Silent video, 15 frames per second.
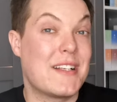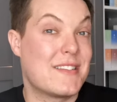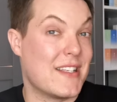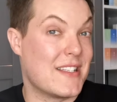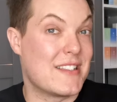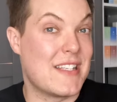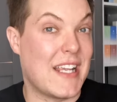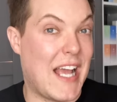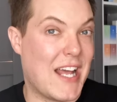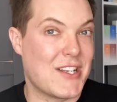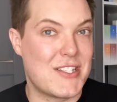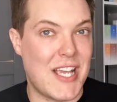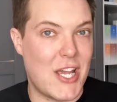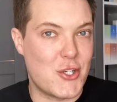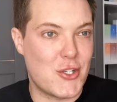existing
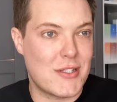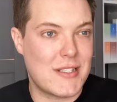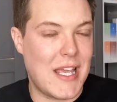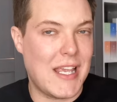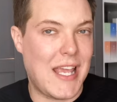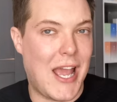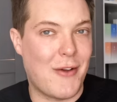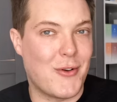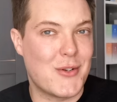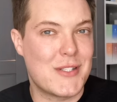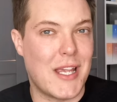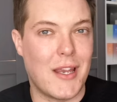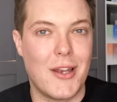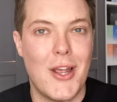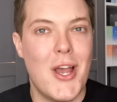anti-aging skincare
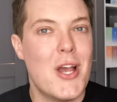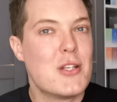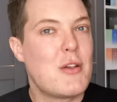routine.